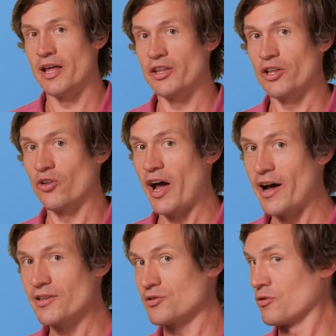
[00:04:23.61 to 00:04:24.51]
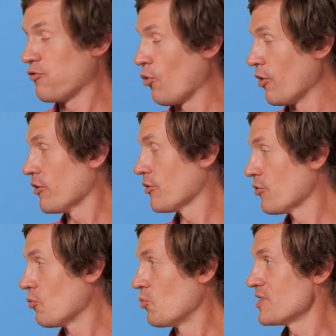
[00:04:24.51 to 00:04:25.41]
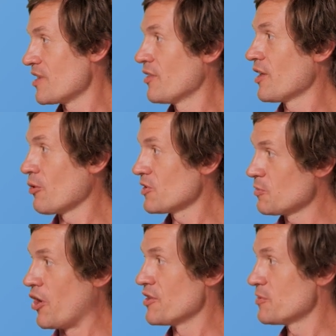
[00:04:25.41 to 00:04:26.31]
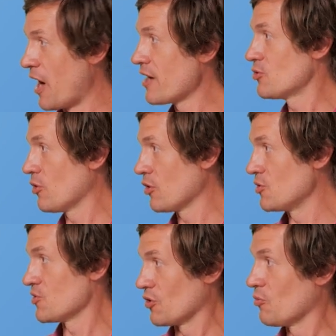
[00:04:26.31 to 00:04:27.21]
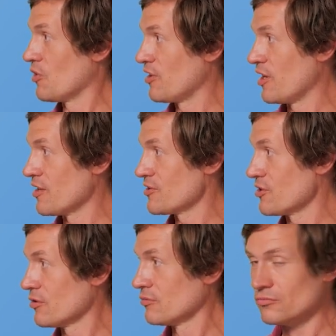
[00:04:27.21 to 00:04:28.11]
And then last, or fourth, we sent that response back to our user with the answer.